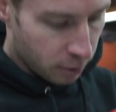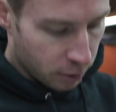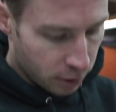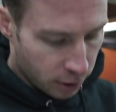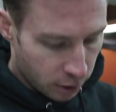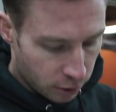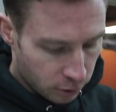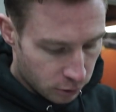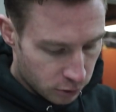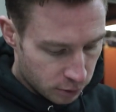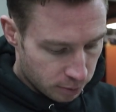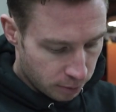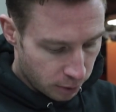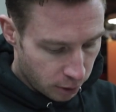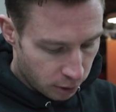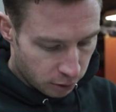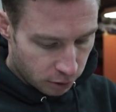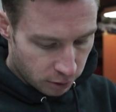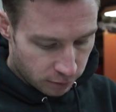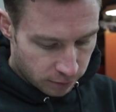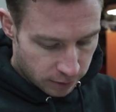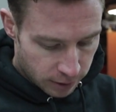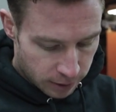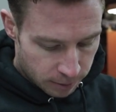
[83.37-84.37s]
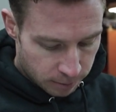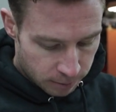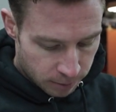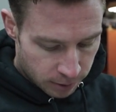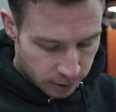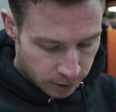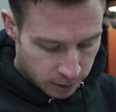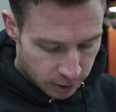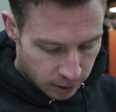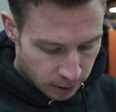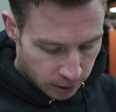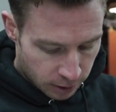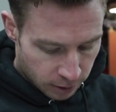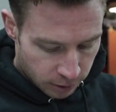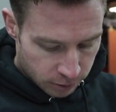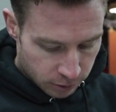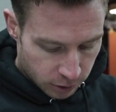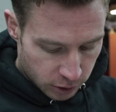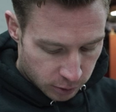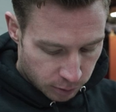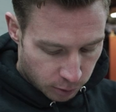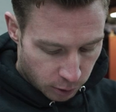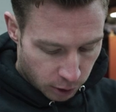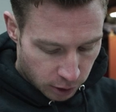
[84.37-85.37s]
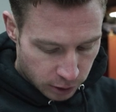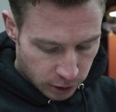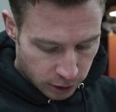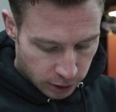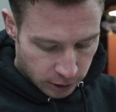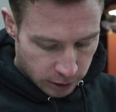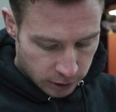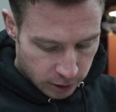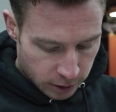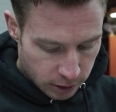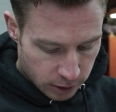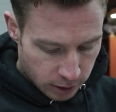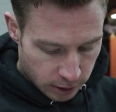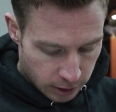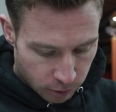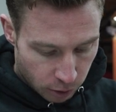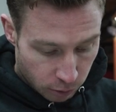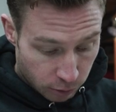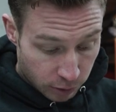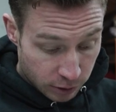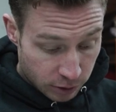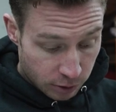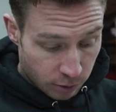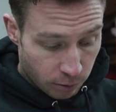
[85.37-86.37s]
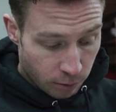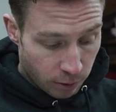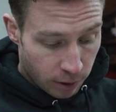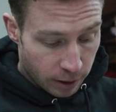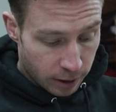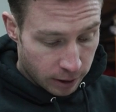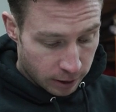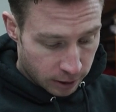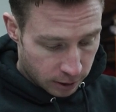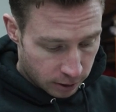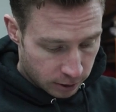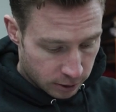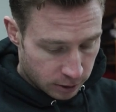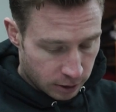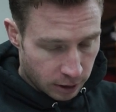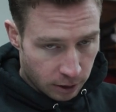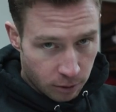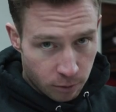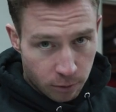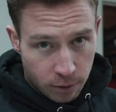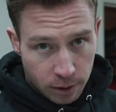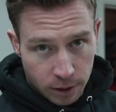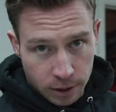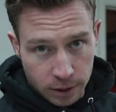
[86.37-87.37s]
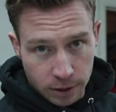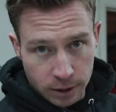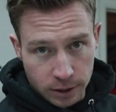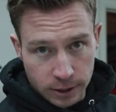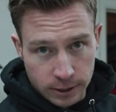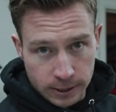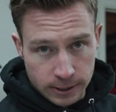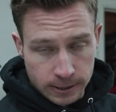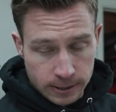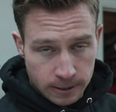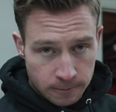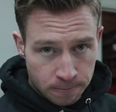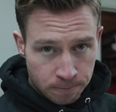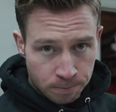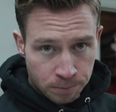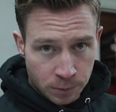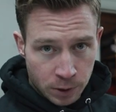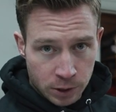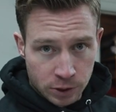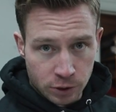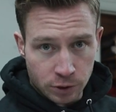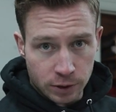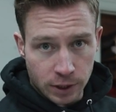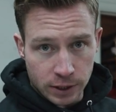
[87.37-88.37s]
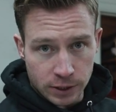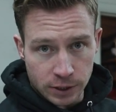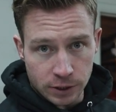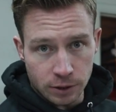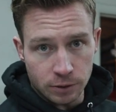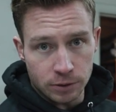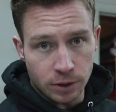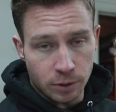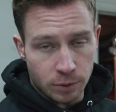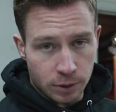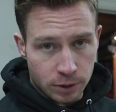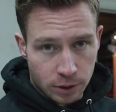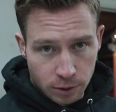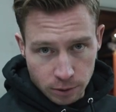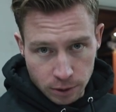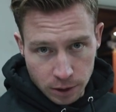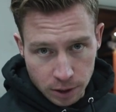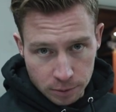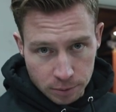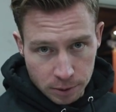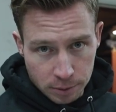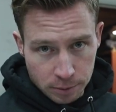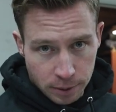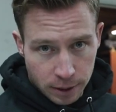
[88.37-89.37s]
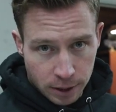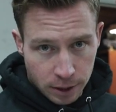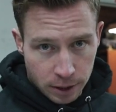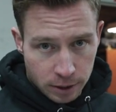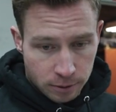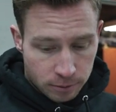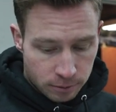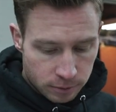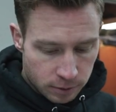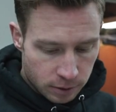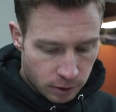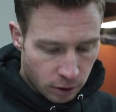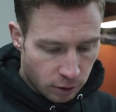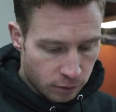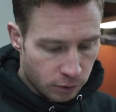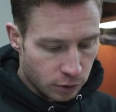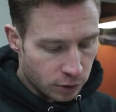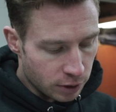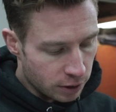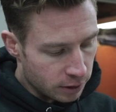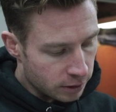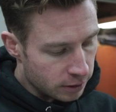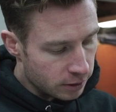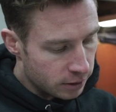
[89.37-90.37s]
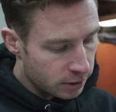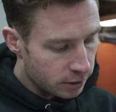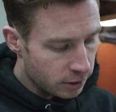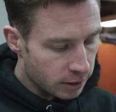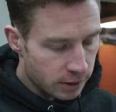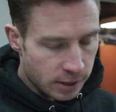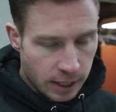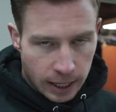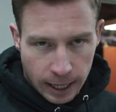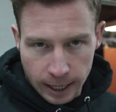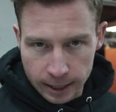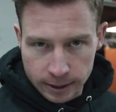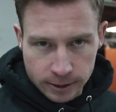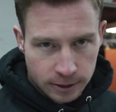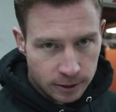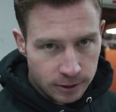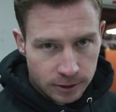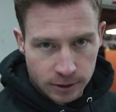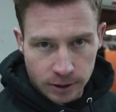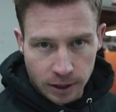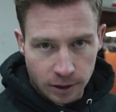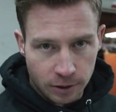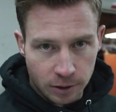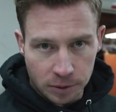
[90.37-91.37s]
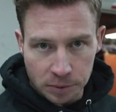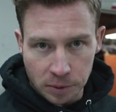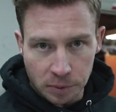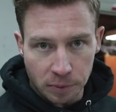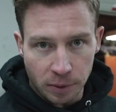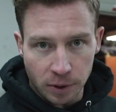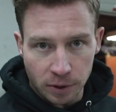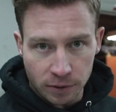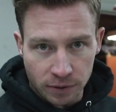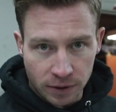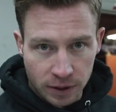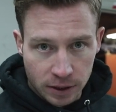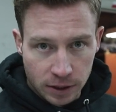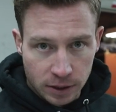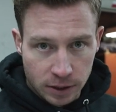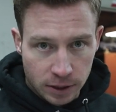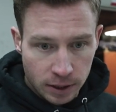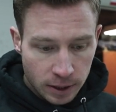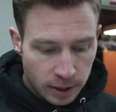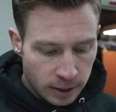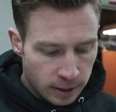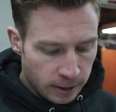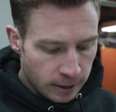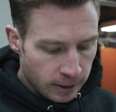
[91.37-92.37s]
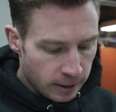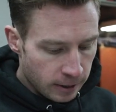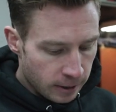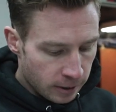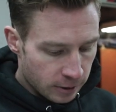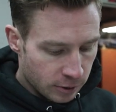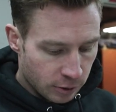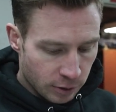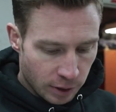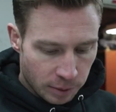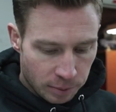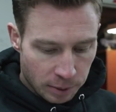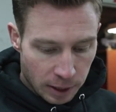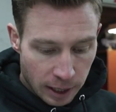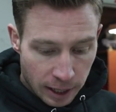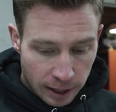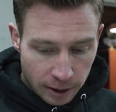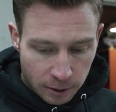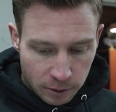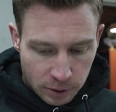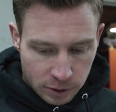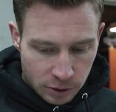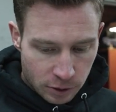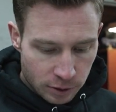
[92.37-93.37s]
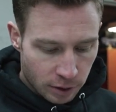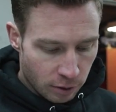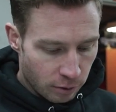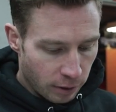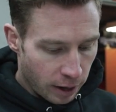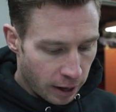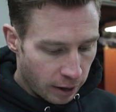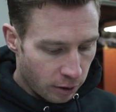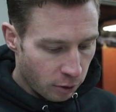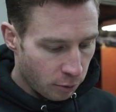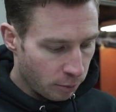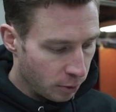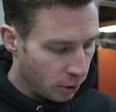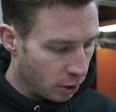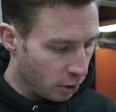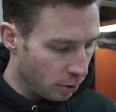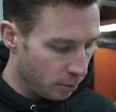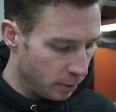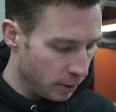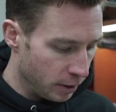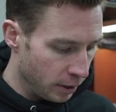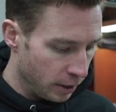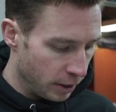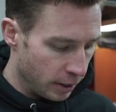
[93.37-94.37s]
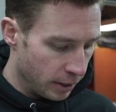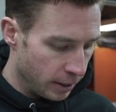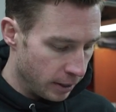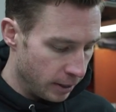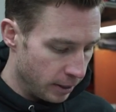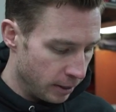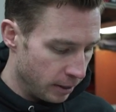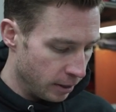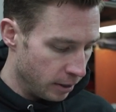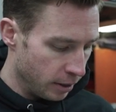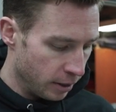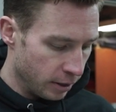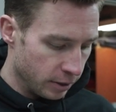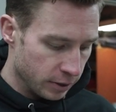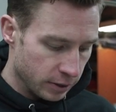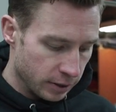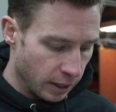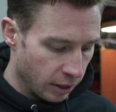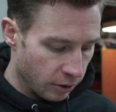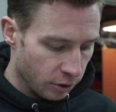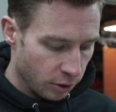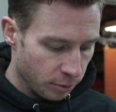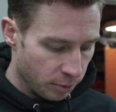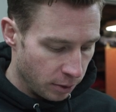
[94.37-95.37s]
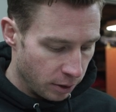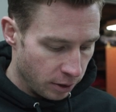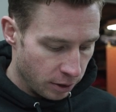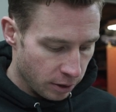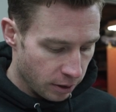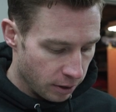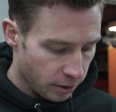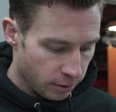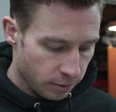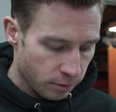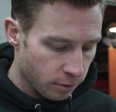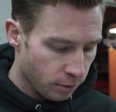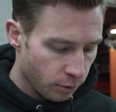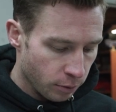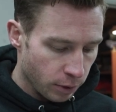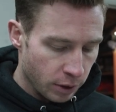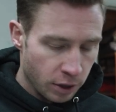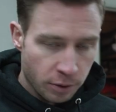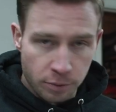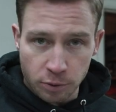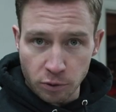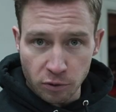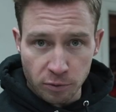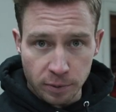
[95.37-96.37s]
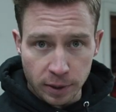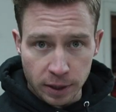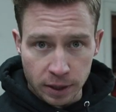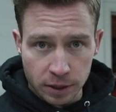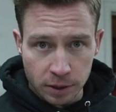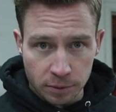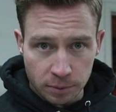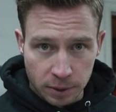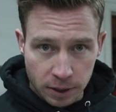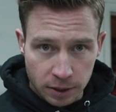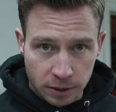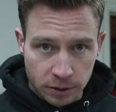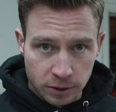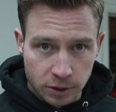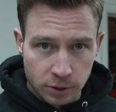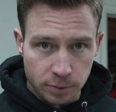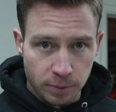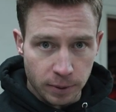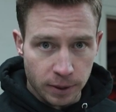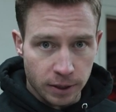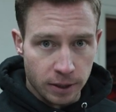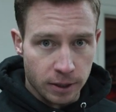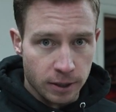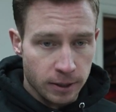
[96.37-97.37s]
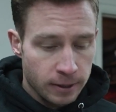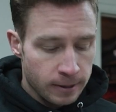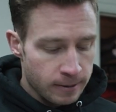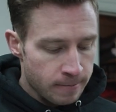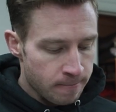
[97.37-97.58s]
gonna use both of them on this project. The reason why is that one is gonna seal the window a little bit better. Obviously it's Lexan, it's not gonna be perfect. It's gonna be loud, it's gonna rattle probably, and it's not gonna be weatherproof by any means, but